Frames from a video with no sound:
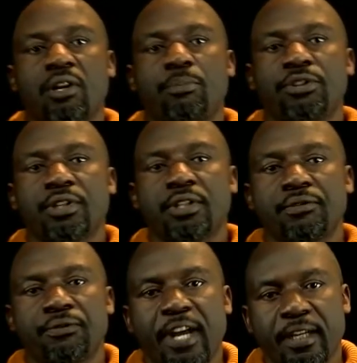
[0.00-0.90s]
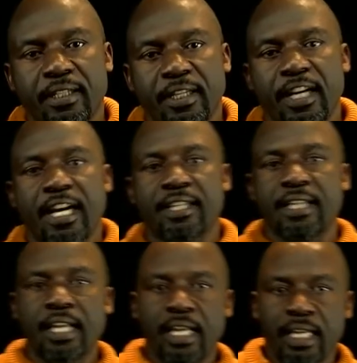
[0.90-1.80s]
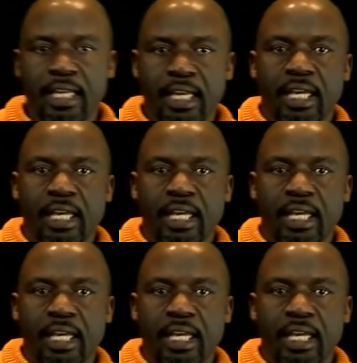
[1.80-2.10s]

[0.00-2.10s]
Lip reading: opposite effect as A